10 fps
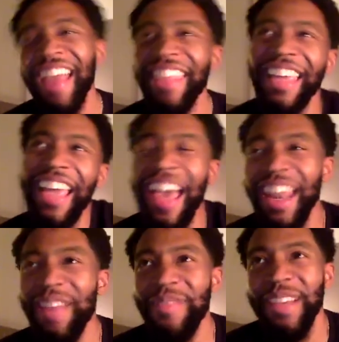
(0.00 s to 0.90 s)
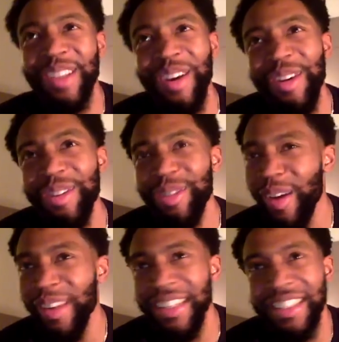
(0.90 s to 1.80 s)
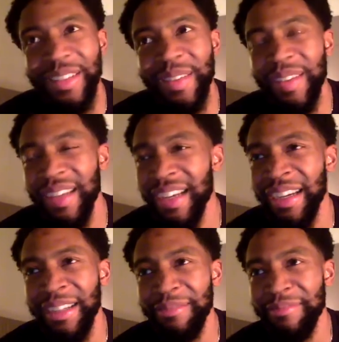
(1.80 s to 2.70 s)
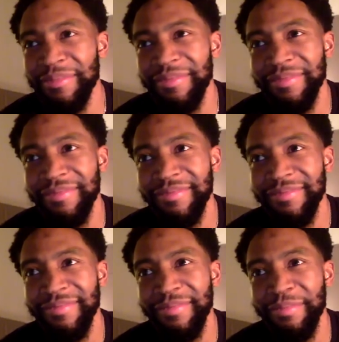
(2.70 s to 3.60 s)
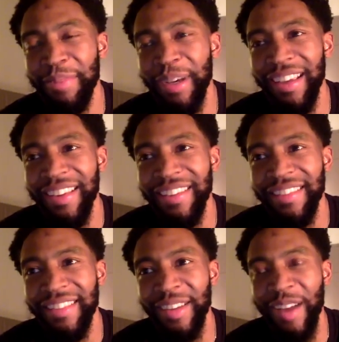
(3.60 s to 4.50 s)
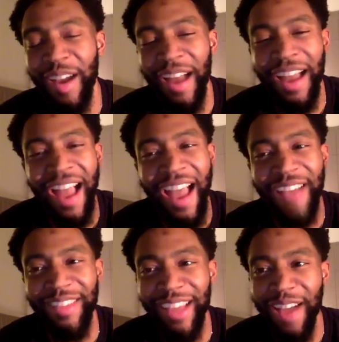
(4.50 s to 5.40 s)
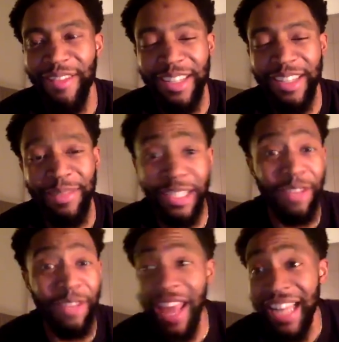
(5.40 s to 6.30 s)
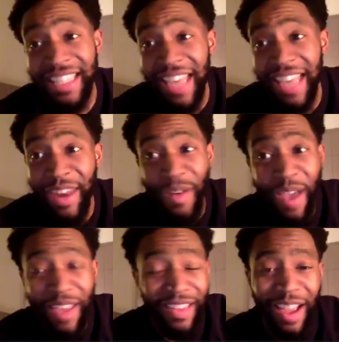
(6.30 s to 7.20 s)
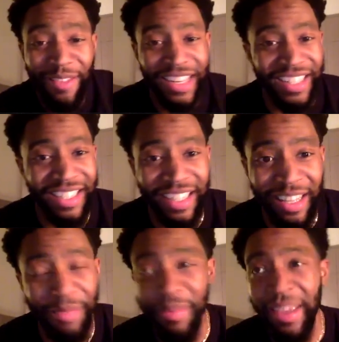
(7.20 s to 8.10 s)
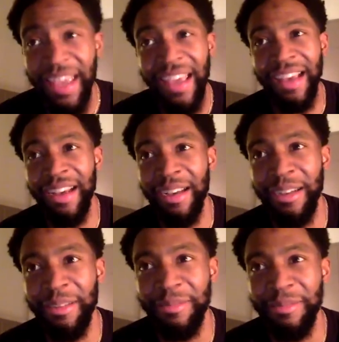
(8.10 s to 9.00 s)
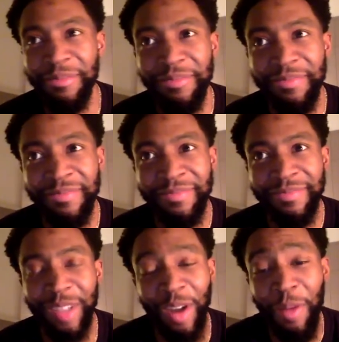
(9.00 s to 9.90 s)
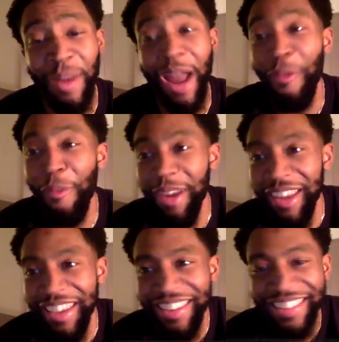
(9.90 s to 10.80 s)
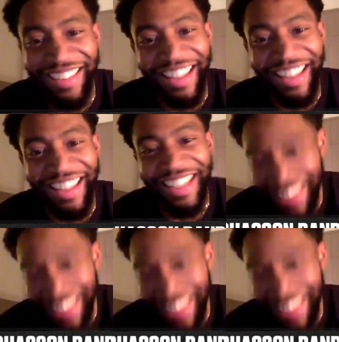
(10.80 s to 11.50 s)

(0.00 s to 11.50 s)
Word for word: think it kind of depends on who's rolling too. Um, but, you know, I, I have the confidence in myself. Not to say I don't have the confidence in them, um, you know, but I will want it. Let's just say